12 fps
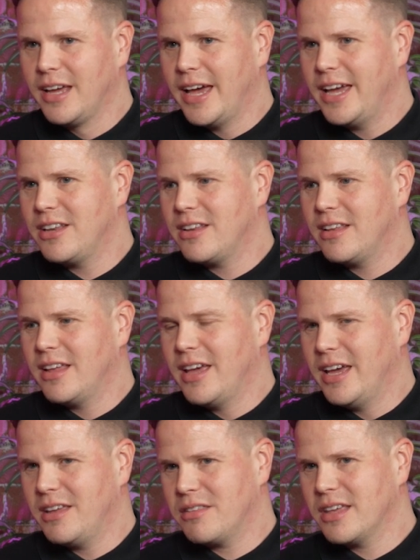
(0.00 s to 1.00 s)
it
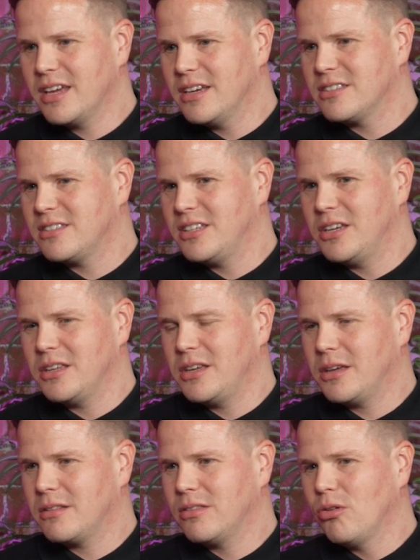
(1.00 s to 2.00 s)
thing is,
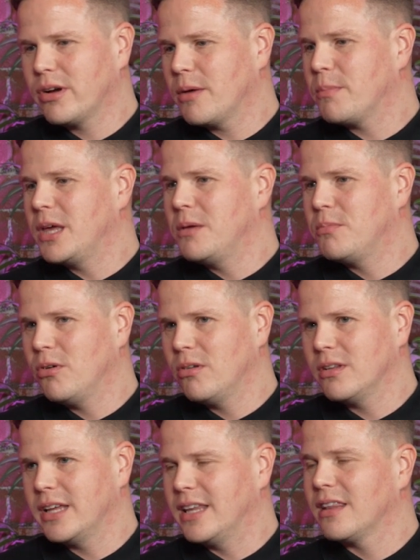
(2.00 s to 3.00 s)
you look at
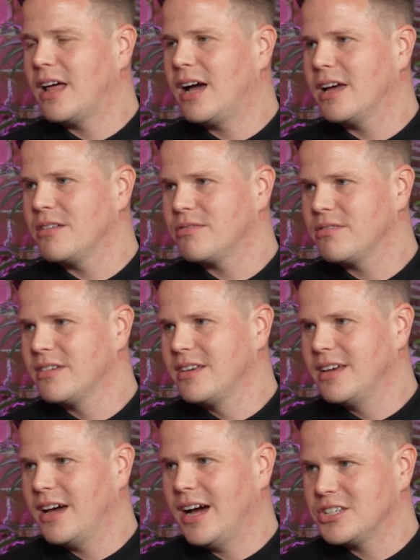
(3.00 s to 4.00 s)
people in life
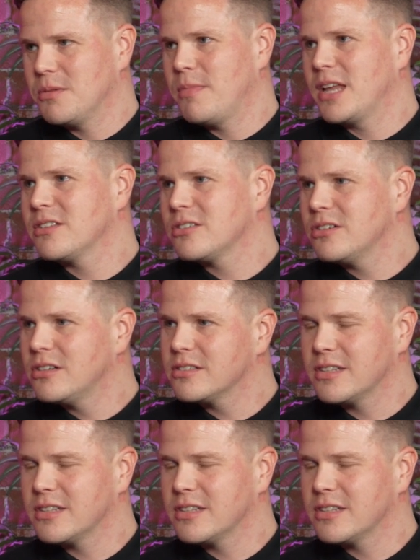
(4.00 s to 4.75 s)
as your mentors,